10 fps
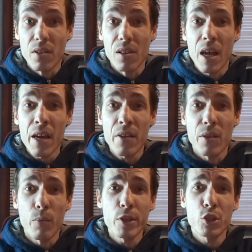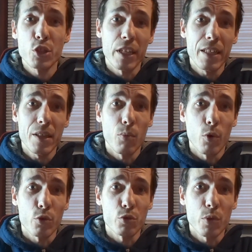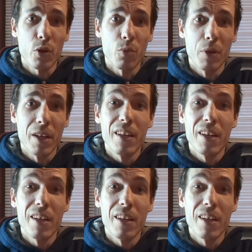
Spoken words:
The Lion, the Witch in the Wardrobe.